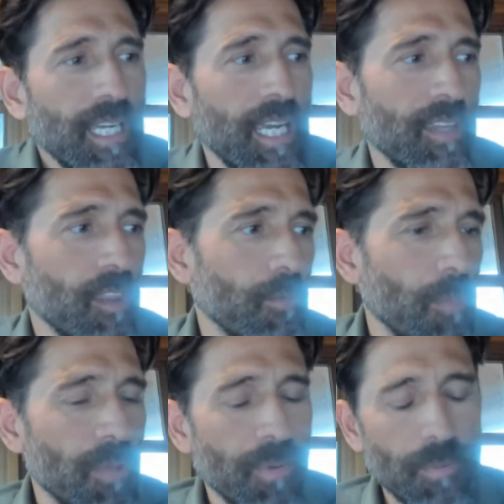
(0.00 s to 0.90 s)
and then there may
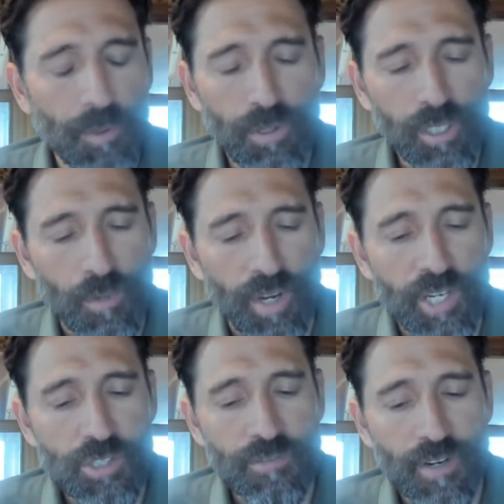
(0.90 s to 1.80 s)
be people who are a little more
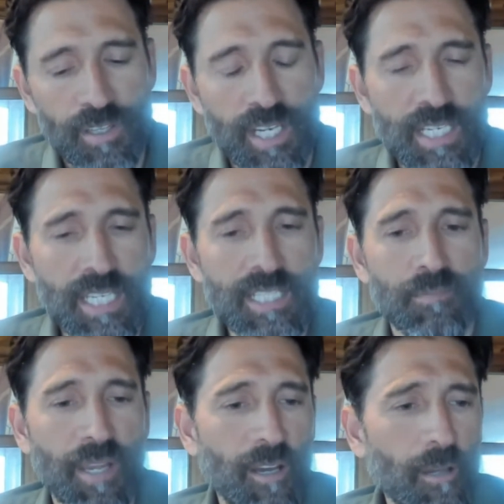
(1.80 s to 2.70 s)
introverted that need
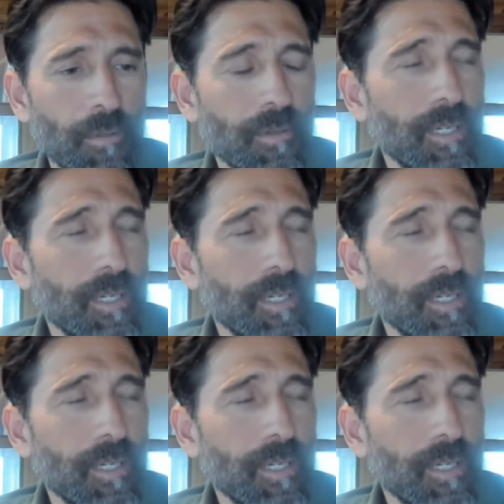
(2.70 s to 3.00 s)
some help.